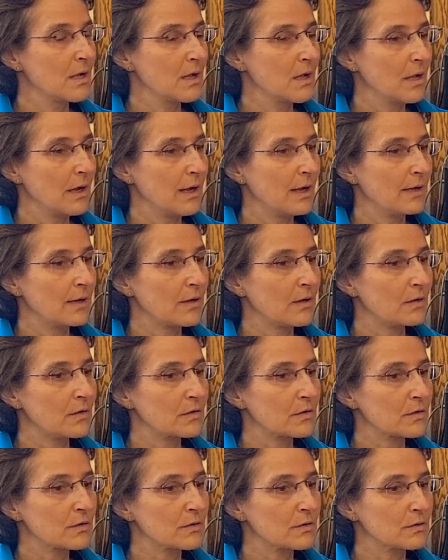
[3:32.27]
And
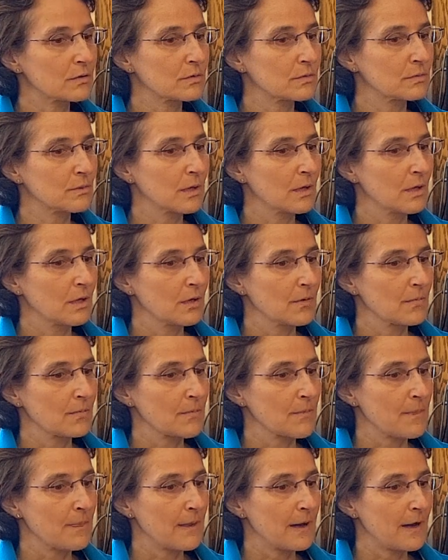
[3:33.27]
also,
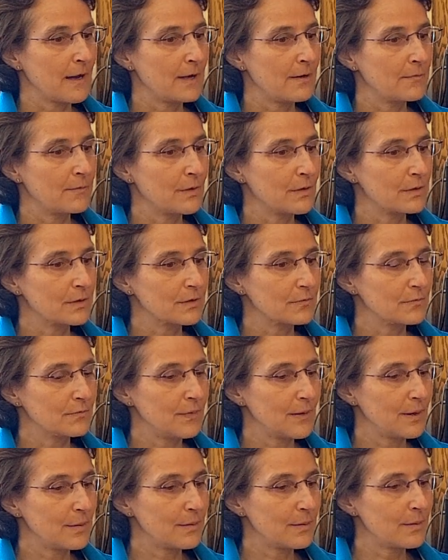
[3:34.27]
I was
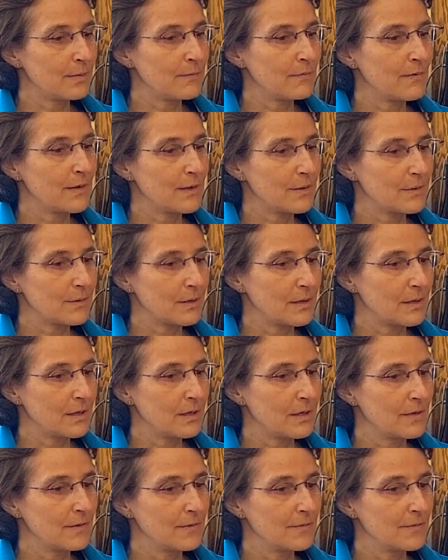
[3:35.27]
very, very